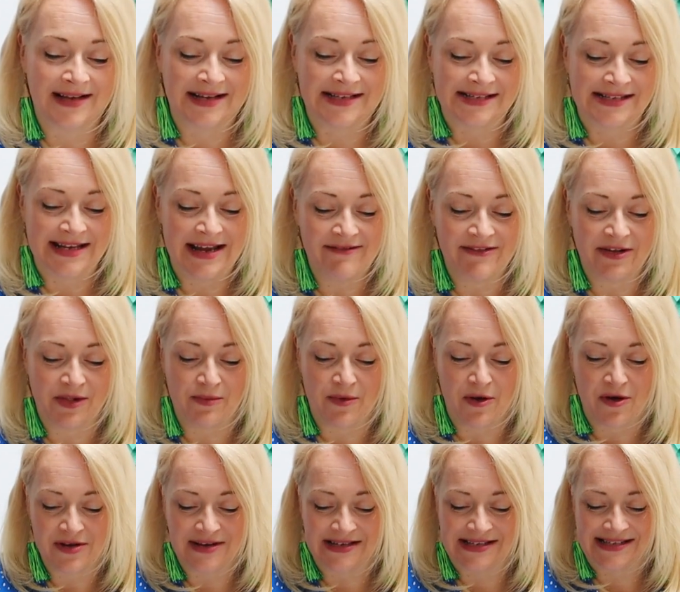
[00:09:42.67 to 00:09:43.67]
a cereal
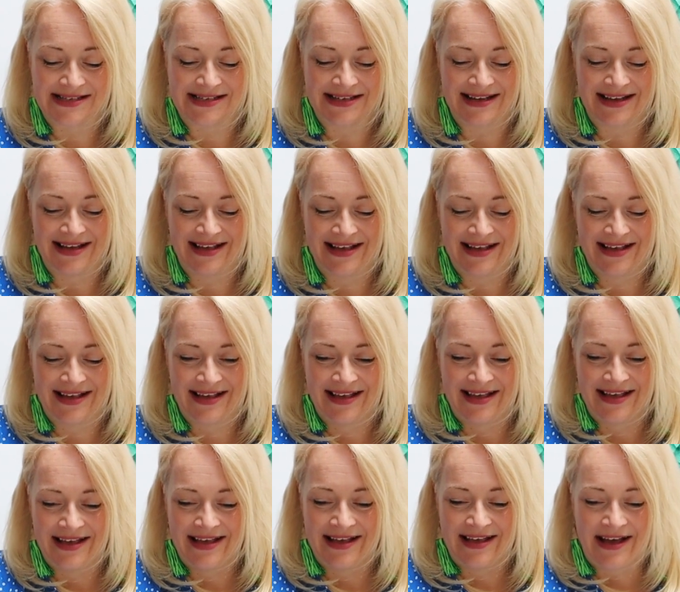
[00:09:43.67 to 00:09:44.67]
box.
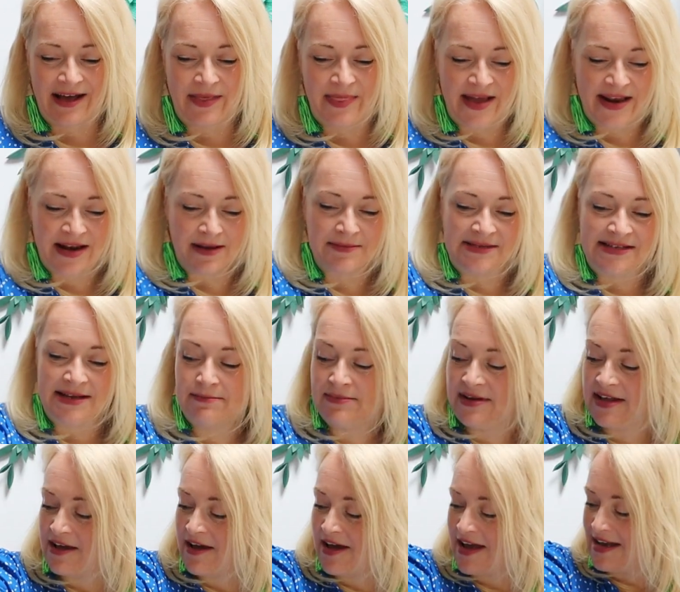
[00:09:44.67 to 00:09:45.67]
And then I'm
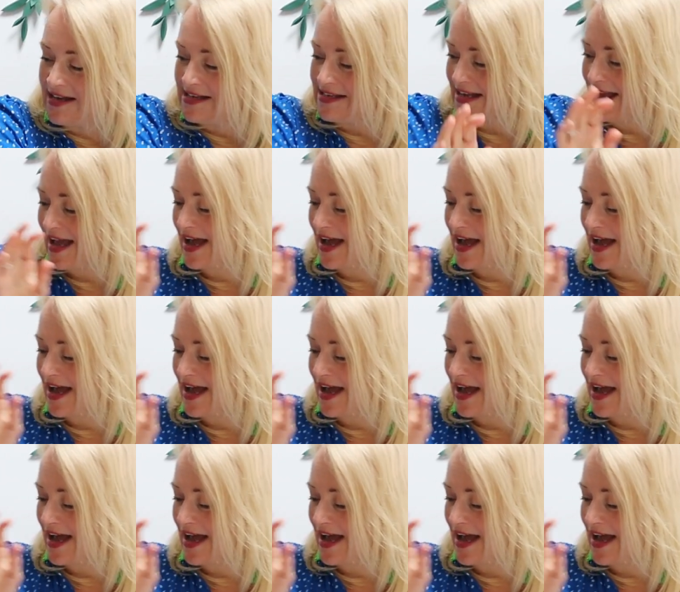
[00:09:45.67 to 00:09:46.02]
simply going to